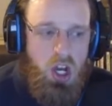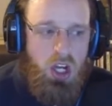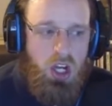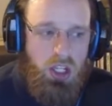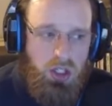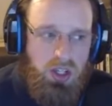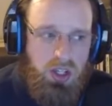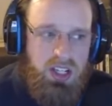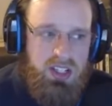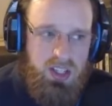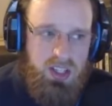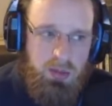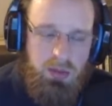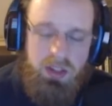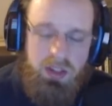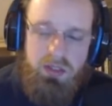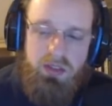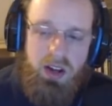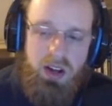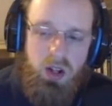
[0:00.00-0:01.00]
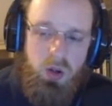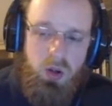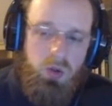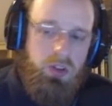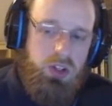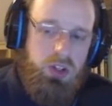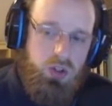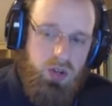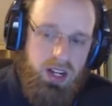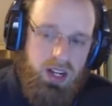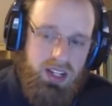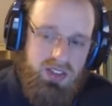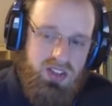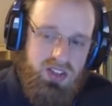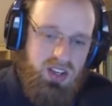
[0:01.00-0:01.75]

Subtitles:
You can simply follow the trends.